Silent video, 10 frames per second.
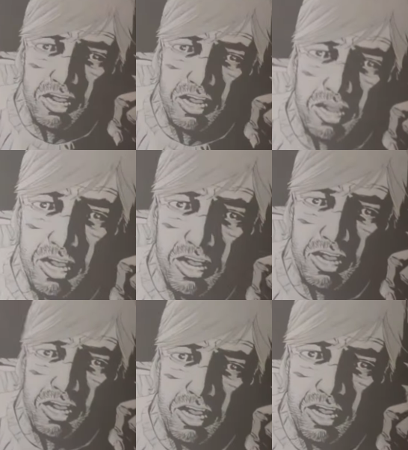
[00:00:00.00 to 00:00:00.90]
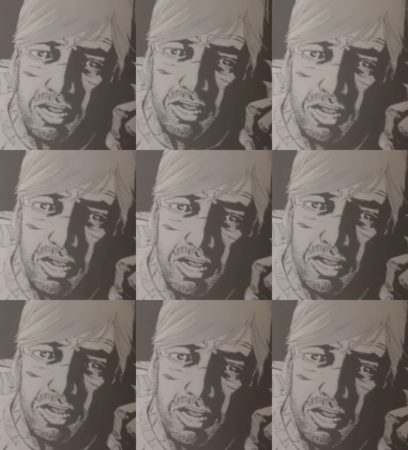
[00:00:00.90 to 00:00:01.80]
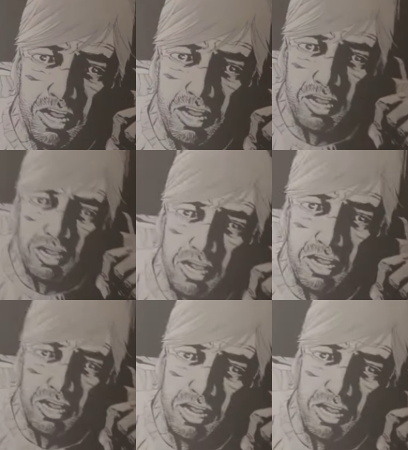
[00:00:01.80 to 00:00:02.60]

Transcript: Rick Grimes loses his hand in the comics